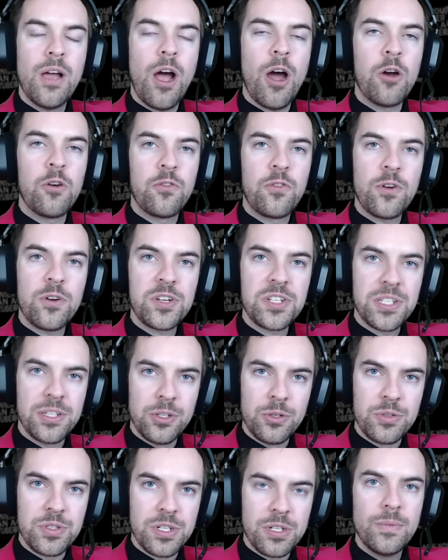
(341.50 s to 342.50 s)
Our first
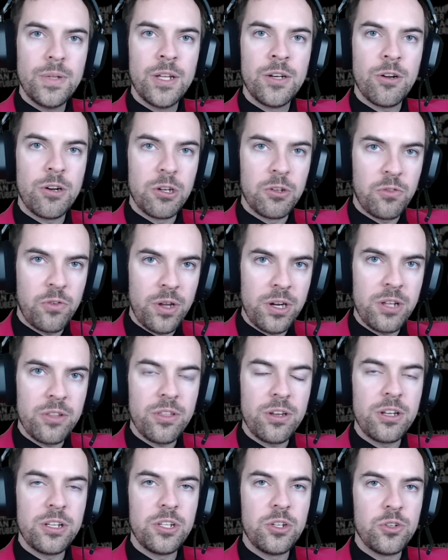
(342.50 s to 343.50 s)
loser and Are You Funnier
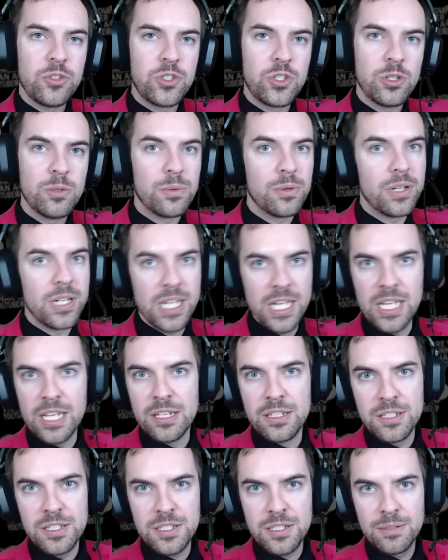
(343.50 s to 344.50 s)
Than a YouTuber
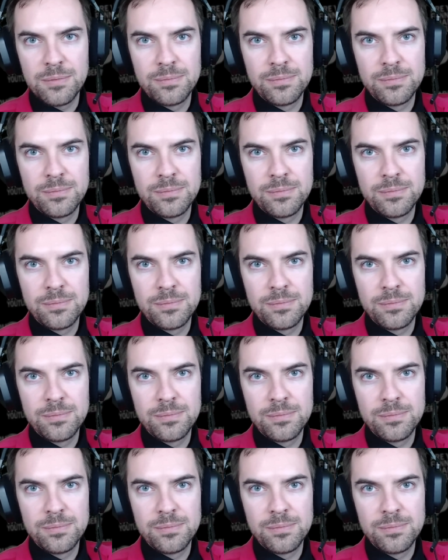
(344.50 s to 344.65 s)
is...